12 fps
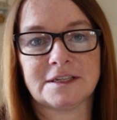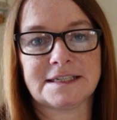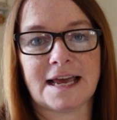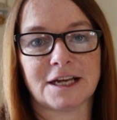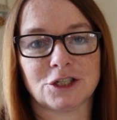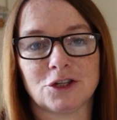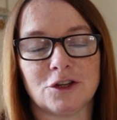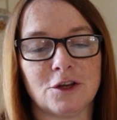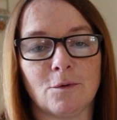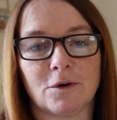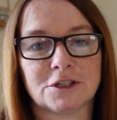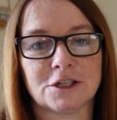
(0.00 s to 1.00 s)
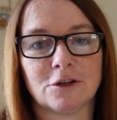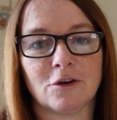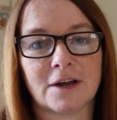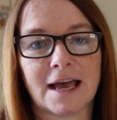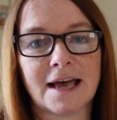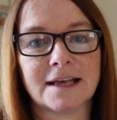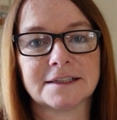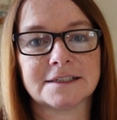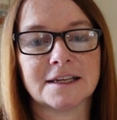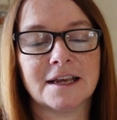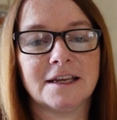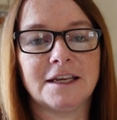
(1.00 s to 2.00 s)
section that you want to look at,
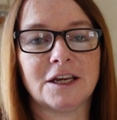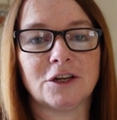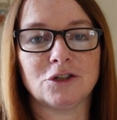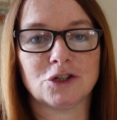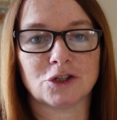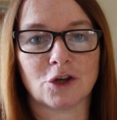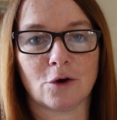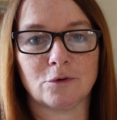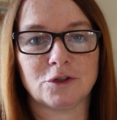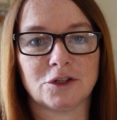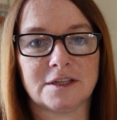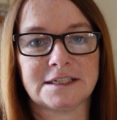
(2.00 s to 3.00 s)
you can just go to the